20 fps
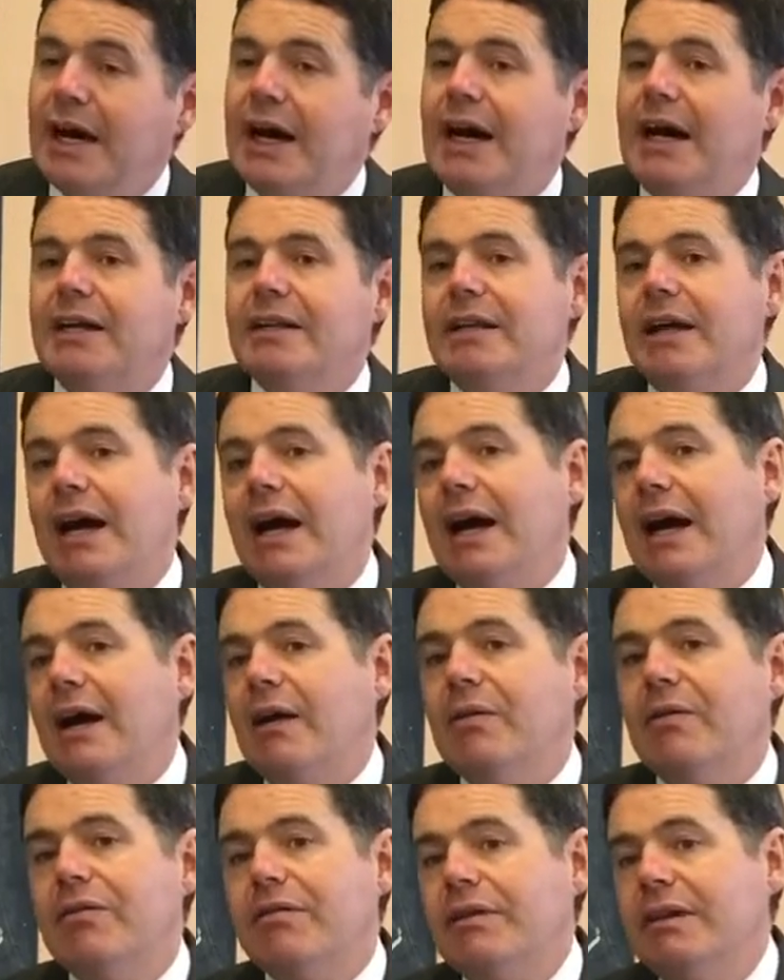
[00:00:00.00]
And the
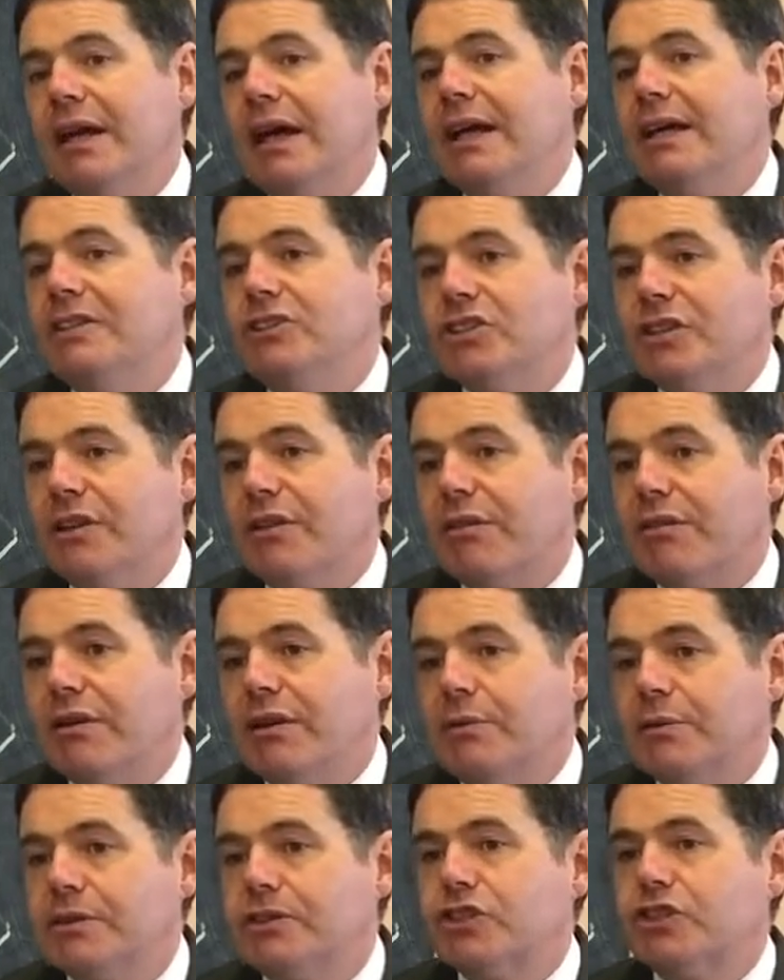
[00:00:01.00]
housing
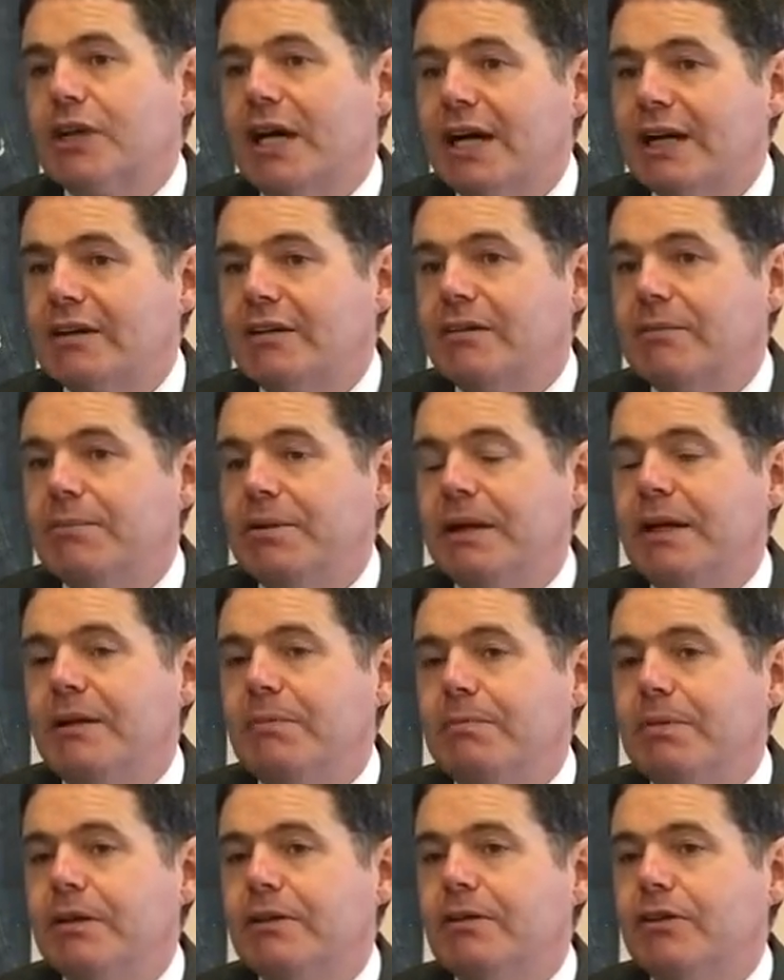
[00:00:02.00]
agency would track the
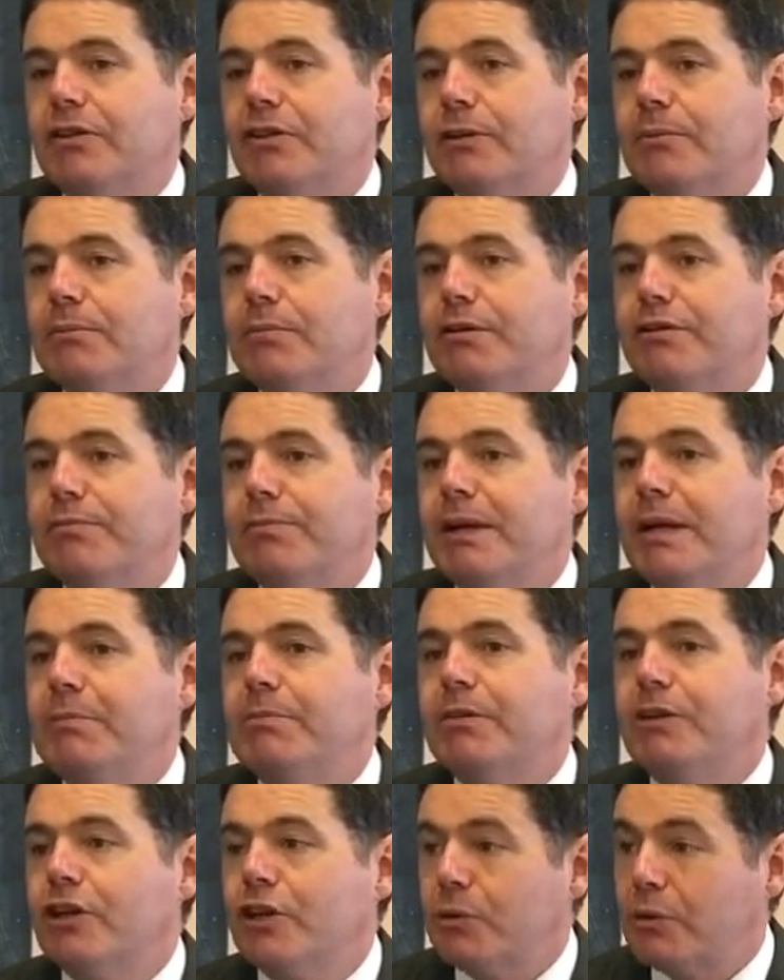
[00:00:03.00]
people, the number of
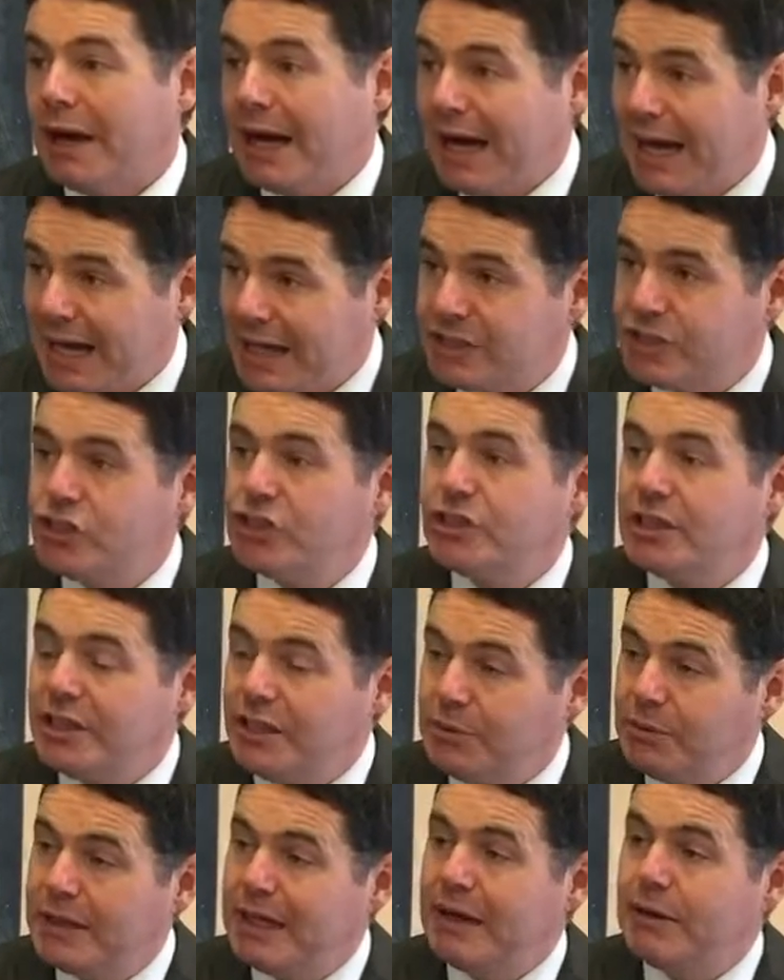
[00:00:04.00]
people who are actually
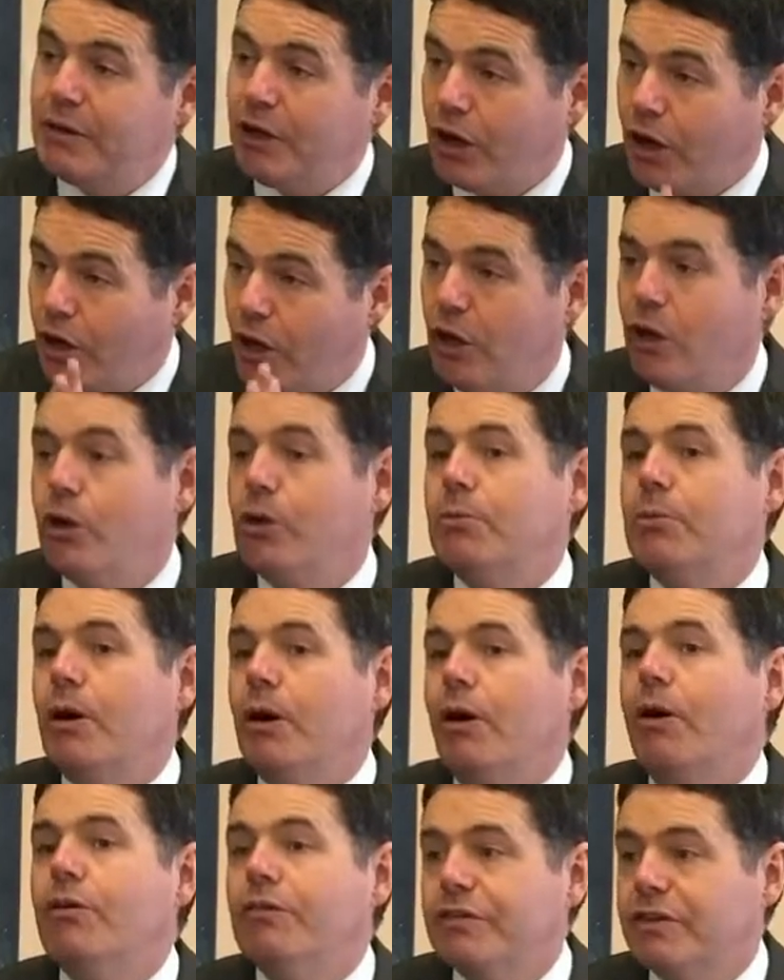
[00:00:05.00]
without a home
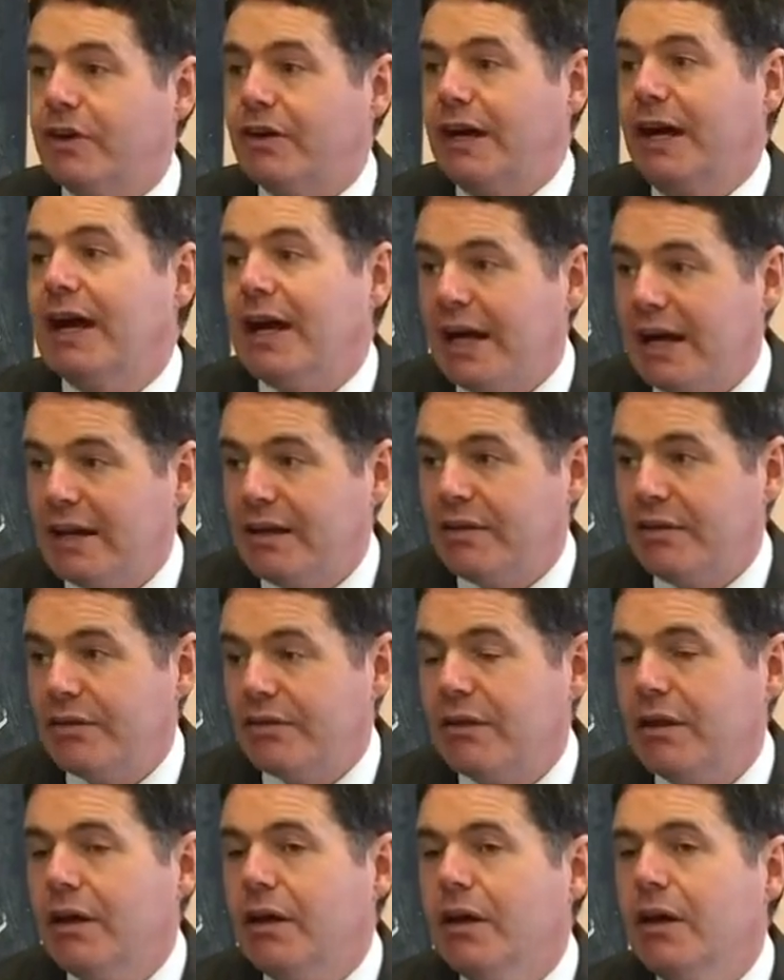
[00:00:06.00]
over their
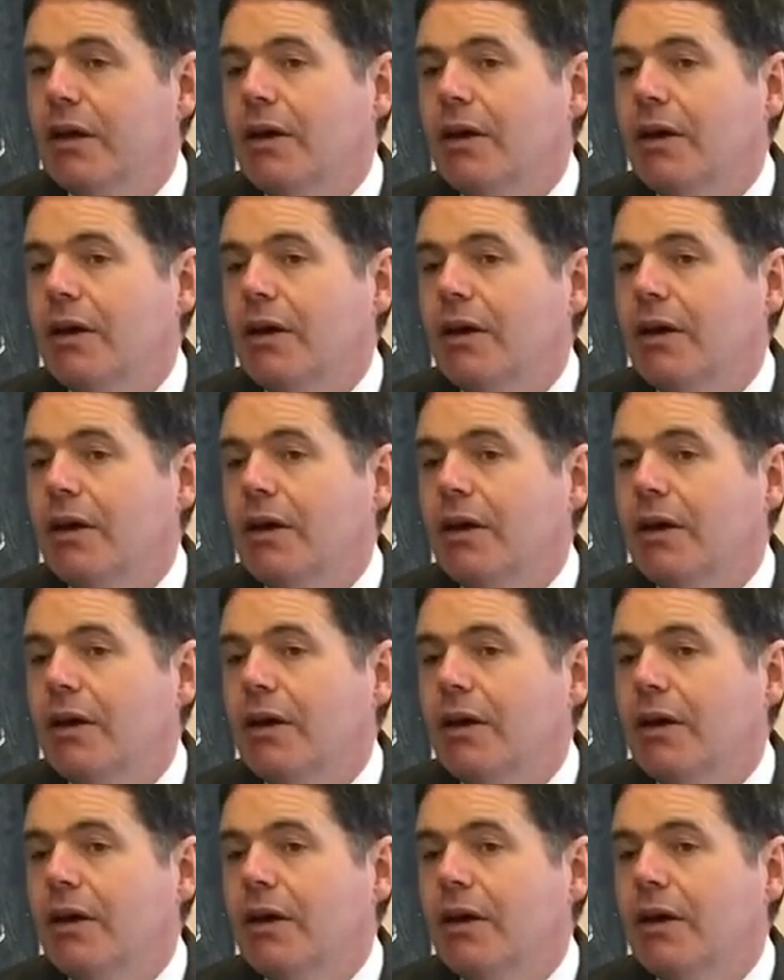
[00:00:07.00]
heads,